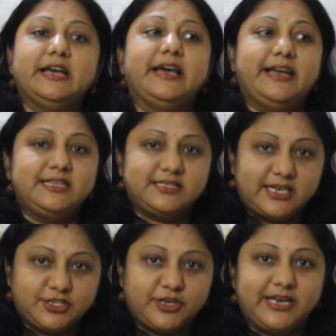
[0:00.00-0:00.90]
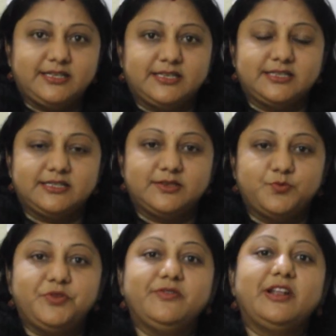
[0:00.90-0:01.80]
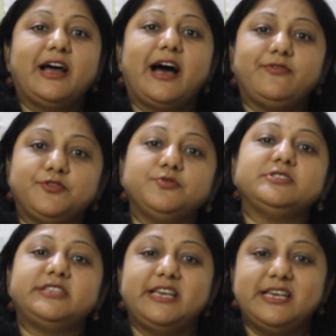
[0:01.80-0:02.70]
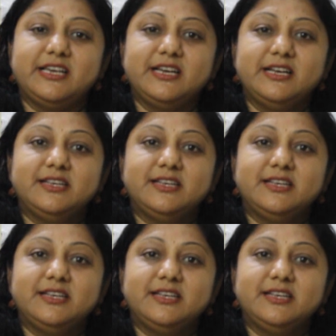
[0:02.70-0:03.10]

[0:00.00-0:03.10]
In such cases, we will have to see